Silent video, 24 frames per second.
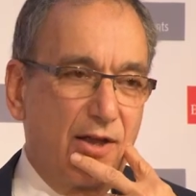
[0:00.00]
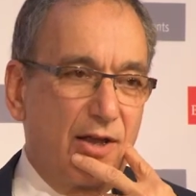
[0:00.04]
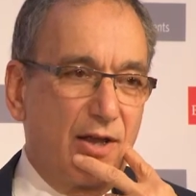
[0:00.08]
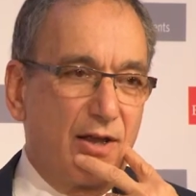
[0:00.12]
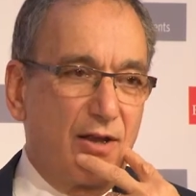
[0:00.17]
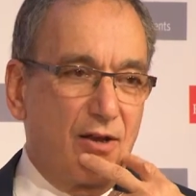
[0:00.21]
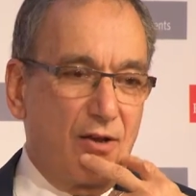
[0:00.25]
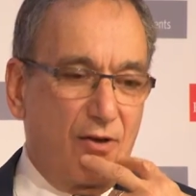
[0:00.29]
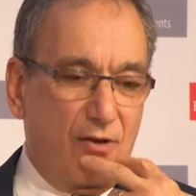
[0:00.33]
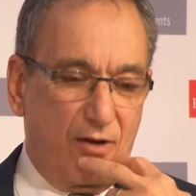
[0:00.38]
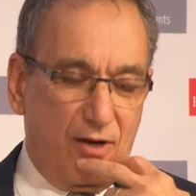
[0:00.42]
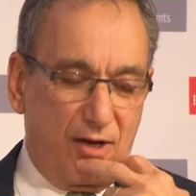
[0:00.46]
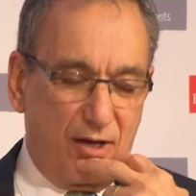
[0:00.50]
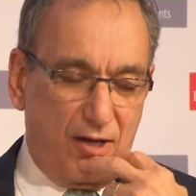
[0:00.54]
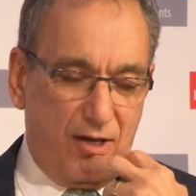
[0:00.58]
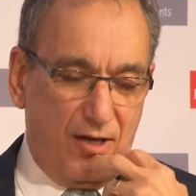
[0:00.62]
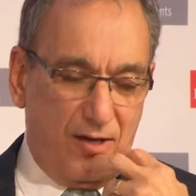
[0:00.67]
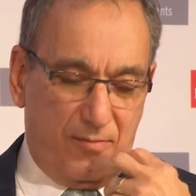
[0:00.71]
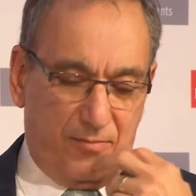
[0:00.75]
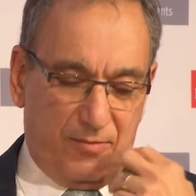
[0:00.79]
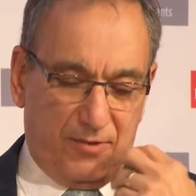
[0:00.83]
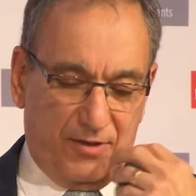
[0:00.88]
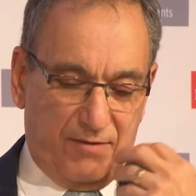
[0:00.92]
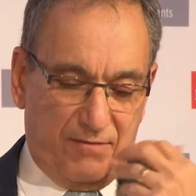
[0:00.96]
You know, I
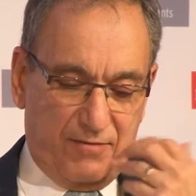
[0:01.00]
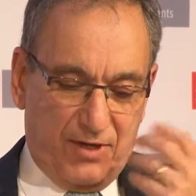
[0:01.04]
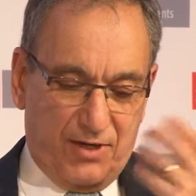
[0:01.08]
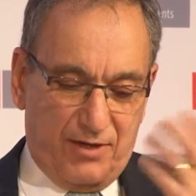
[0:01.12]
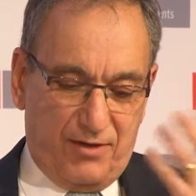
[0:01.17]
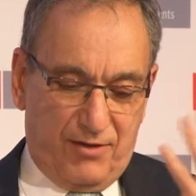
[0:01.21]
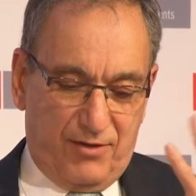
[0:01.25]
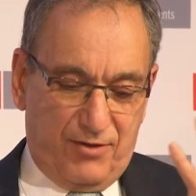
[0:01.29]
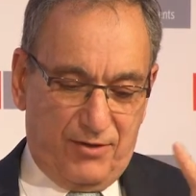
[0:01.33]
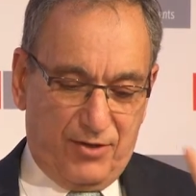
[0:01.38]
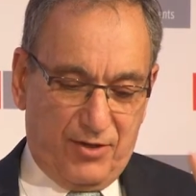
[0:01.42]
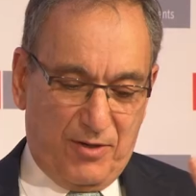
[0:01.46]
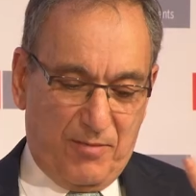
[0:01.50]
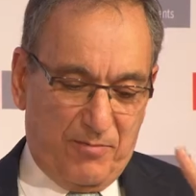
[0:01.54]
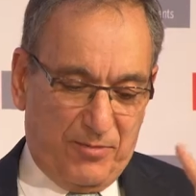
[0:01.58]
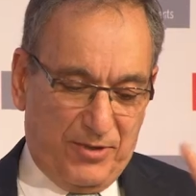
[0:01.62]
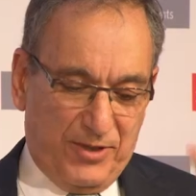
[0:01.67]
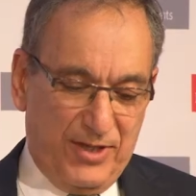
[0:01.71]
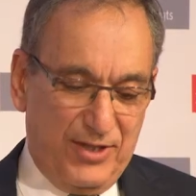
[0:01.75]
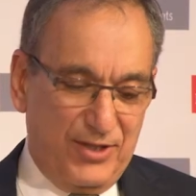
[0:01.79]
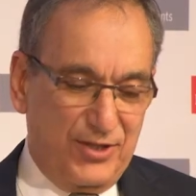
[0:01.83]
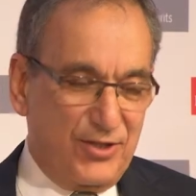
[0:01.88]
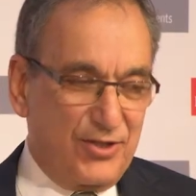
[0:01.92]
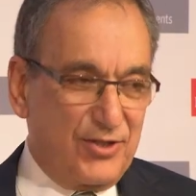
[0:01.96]
can't believe that in some
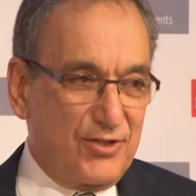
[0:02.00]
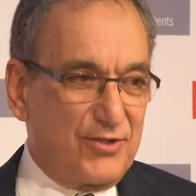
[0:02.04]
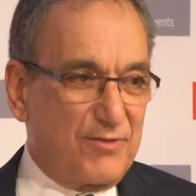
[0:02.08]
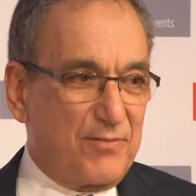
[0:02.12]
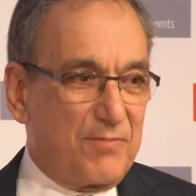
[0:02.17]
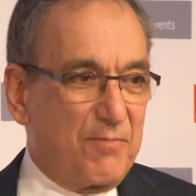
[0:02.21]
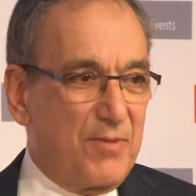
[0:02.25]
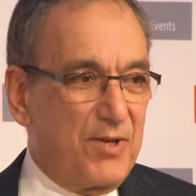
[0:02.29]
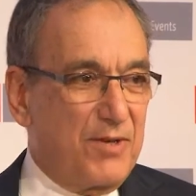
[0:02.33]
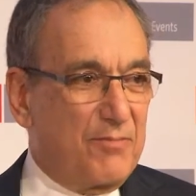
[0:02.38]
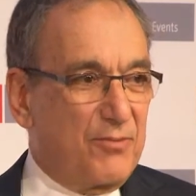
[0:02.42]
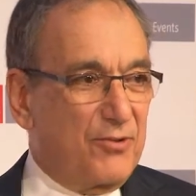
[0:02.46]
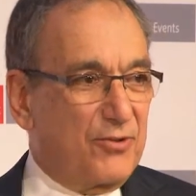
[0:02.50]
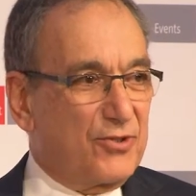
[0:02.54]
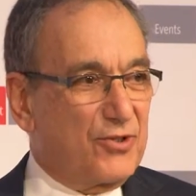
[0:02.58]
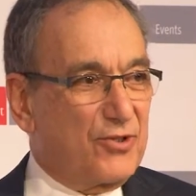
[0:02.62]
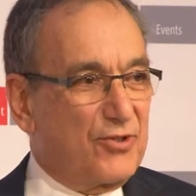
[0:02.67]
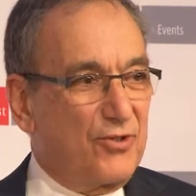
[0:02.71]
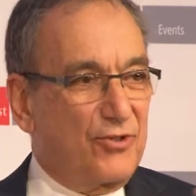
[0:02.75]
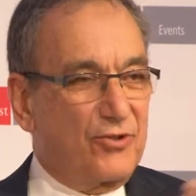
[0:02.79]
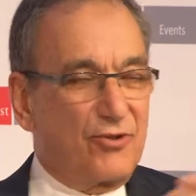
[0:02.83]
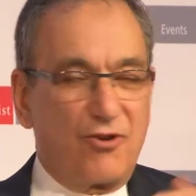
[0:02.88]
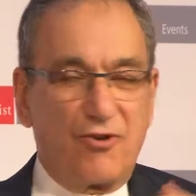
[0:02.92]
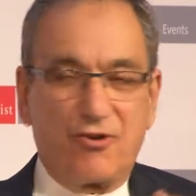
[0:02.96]
places people are
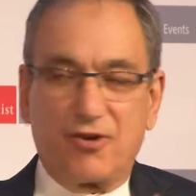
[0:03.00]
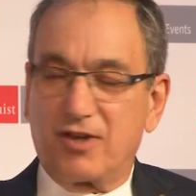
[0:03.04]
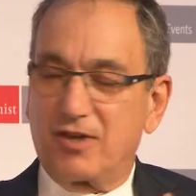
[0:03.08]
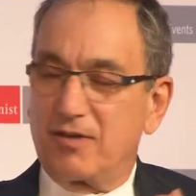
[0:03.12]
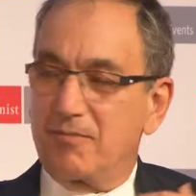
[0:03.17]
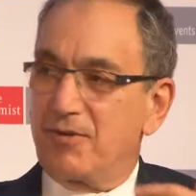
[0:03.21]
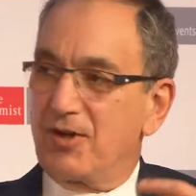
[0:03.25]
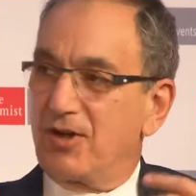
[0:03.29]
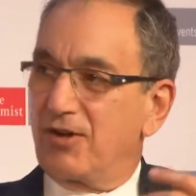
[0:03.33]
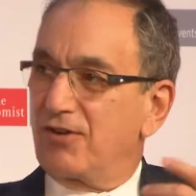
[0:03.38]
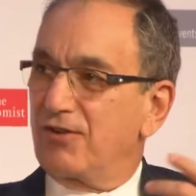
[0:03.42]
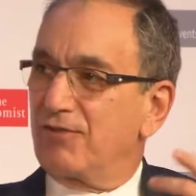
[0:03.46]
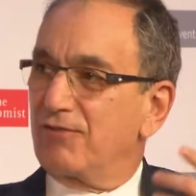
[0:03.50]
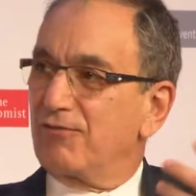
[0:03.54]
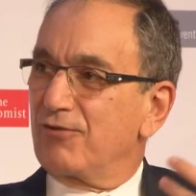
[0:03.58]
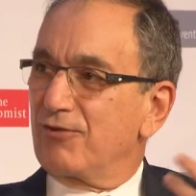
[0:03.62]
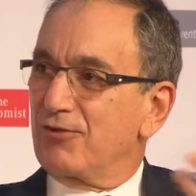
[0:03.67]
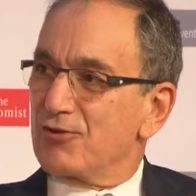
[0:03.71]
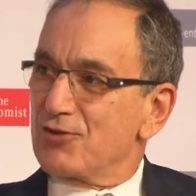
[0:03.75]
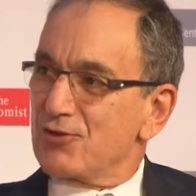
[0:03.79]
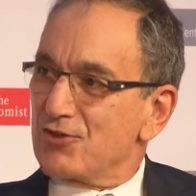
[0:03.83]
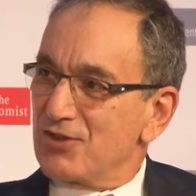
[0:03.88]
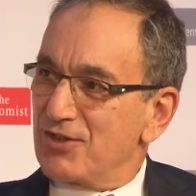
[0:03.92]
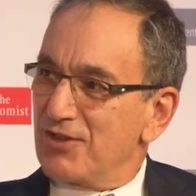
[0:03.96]
still talking about
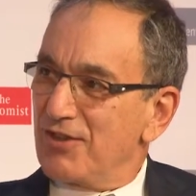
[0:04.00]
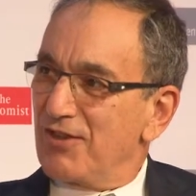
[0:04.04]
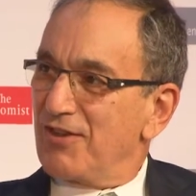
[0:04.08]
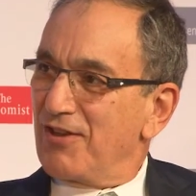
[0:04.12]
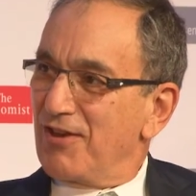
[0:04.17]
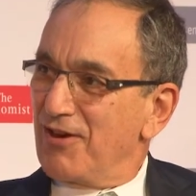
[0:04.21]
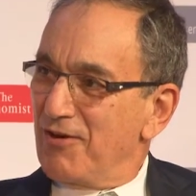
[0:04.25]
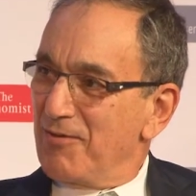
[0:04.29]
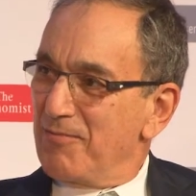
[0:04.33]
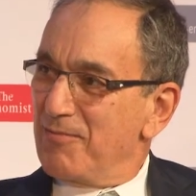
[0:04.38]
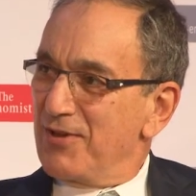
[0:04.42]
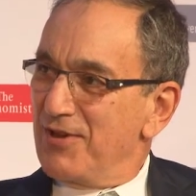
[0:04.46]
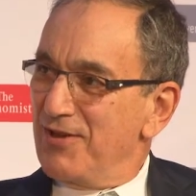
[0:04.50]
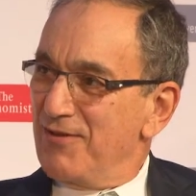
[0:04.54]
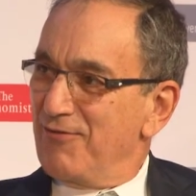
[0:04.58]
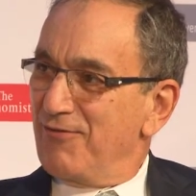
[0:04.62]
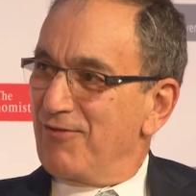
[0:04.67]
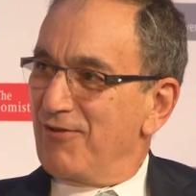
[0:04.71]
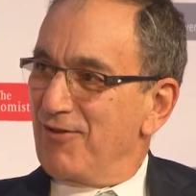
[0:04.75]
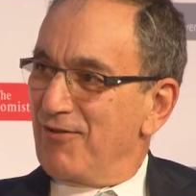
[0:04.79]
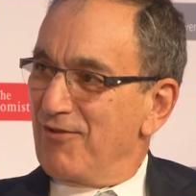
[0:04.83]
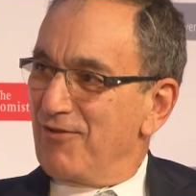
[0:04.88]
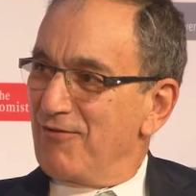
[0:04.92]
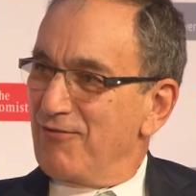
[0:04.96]
conversion therapy
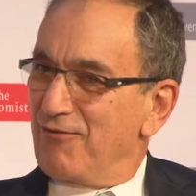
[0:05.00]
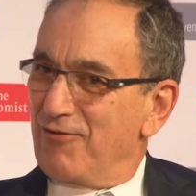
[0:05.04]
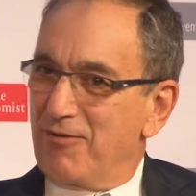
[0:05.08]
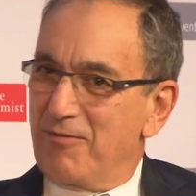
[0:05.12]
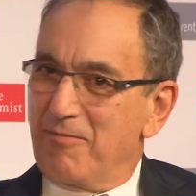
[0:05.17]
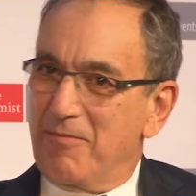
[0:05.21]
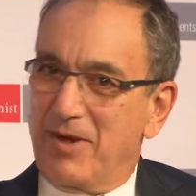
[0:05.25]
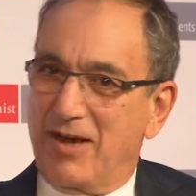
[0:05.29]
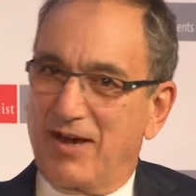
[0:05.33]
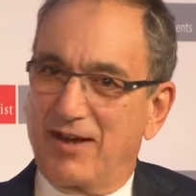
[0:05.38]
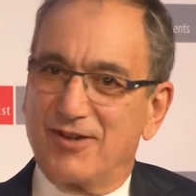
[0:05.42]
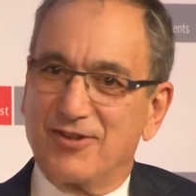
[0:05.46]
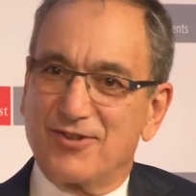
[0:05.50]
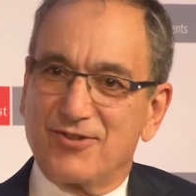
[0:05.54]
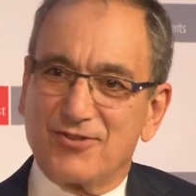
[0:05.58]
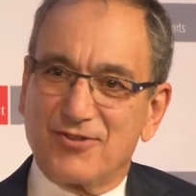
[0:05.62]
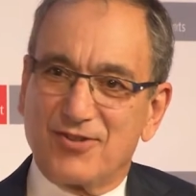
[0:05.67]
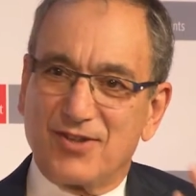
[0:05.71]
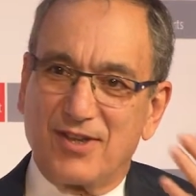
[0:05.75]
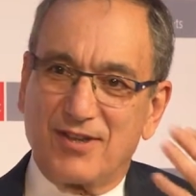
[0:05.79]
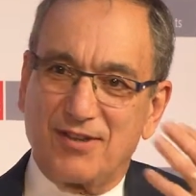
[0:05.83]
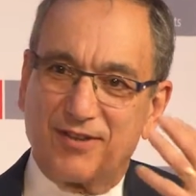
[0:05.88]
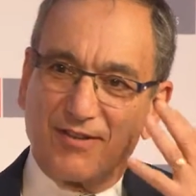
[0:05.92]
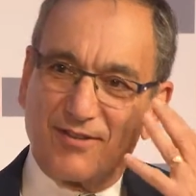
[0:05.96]
for minors.
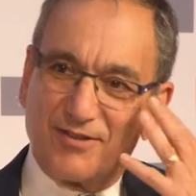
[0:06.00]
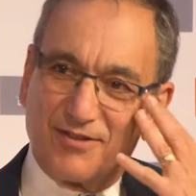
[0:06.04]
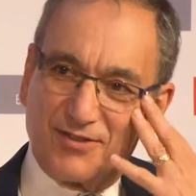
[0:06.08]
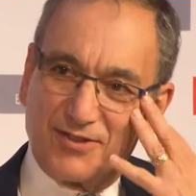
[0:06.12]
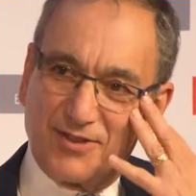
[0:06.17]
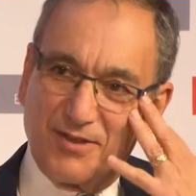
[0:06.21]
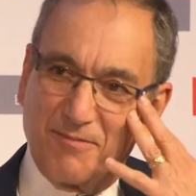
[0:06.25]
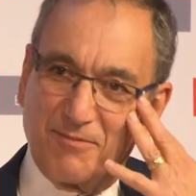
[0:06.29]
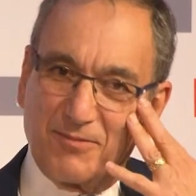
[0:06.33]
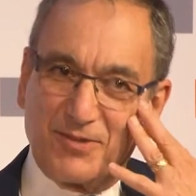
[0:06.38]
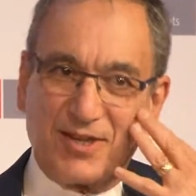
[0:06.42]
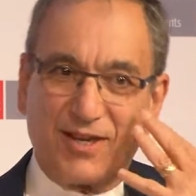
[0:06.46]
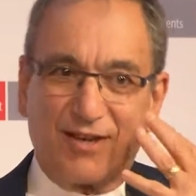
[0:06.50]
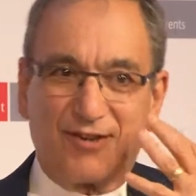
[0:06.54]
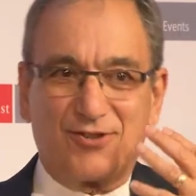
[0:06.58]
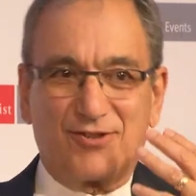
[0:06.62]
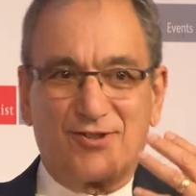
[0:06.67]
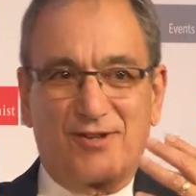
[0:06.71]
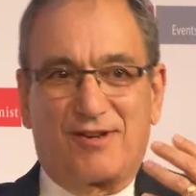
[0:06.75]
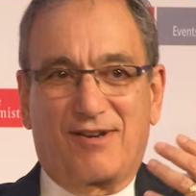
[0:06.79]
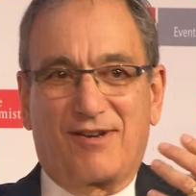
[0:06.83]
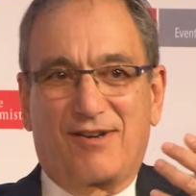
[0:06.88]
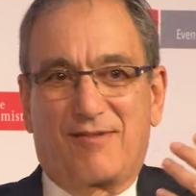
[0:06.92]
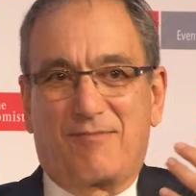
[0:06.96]
That seems
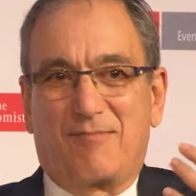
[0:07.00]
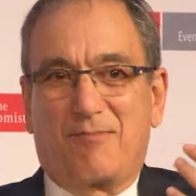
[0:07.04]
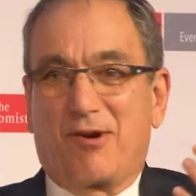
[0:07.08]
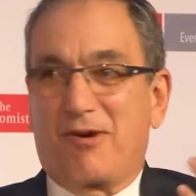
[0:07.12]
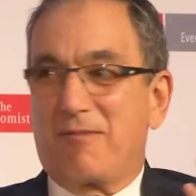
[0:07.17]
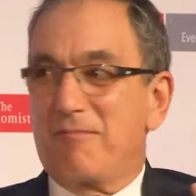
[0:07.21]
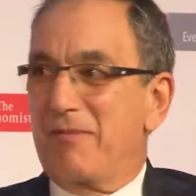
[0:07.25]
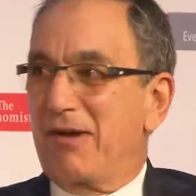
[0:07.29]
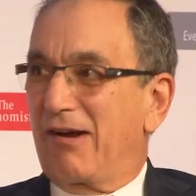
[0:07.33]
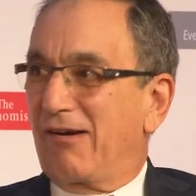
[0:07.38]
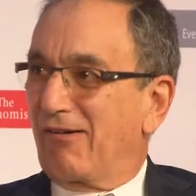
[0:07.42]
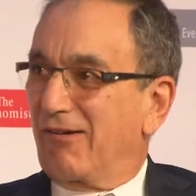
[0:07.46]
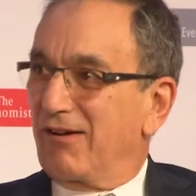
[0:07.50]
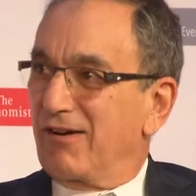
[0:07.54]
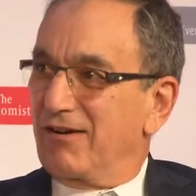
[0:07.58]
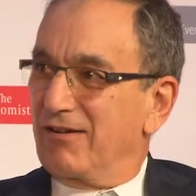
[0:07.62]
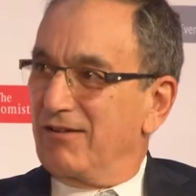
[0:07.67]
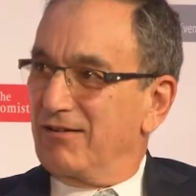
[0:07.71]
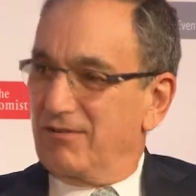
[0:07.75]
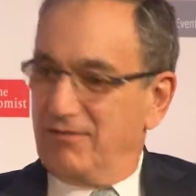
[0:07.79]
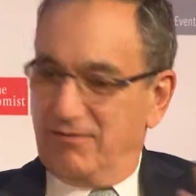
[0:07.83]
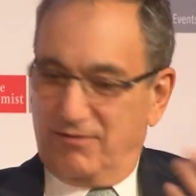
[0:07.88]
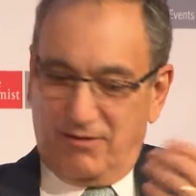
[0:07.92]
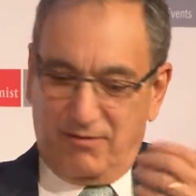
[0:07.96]
actually kind of barbaric
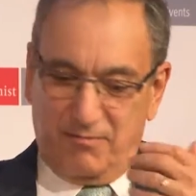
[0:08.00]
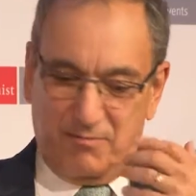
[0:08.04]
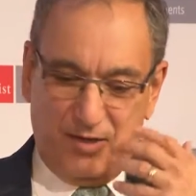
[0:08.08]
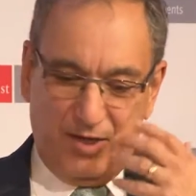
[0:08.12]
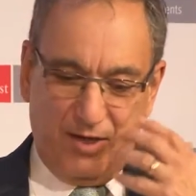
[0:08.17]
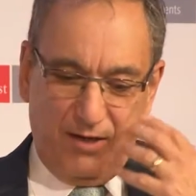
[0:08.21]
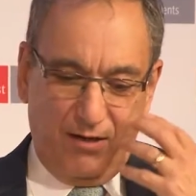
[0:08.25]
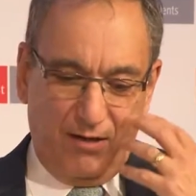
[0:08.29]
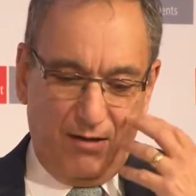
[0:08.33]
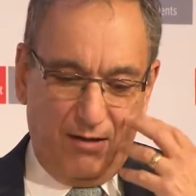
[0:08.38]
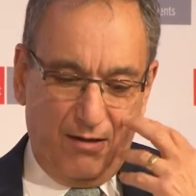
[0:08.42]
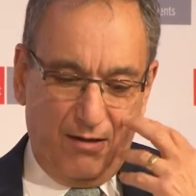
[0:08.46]
to me.